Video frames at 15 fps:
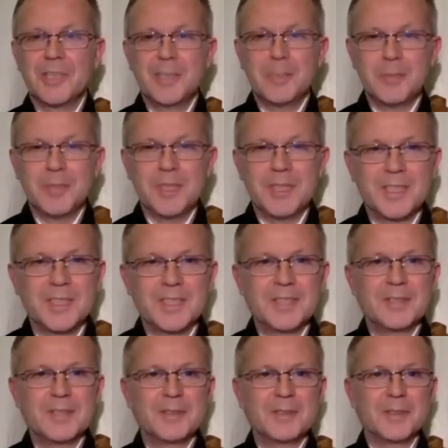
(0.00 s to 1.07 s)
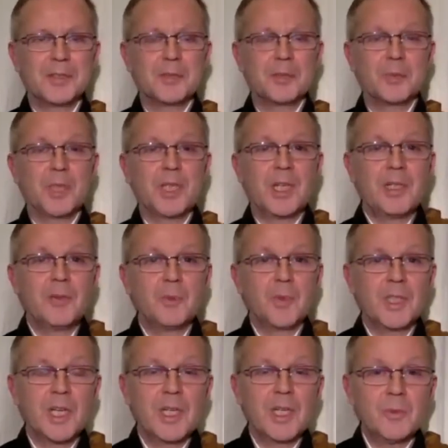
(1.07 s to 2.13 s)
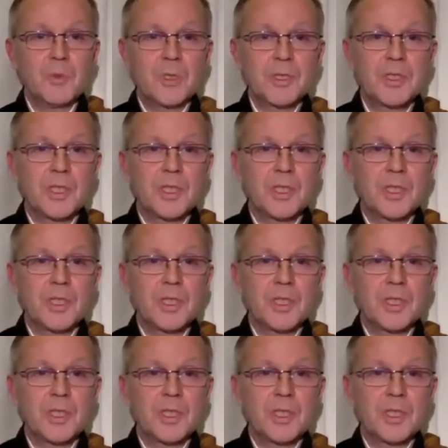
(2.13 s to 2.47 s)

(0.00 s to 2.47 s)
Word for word: how deep it is. Because when I, when I was,